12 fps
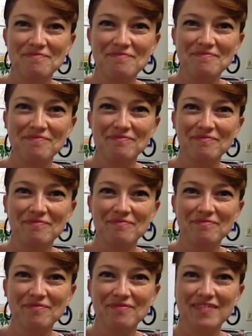
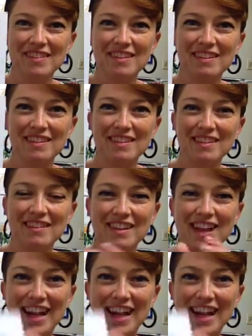[no speech]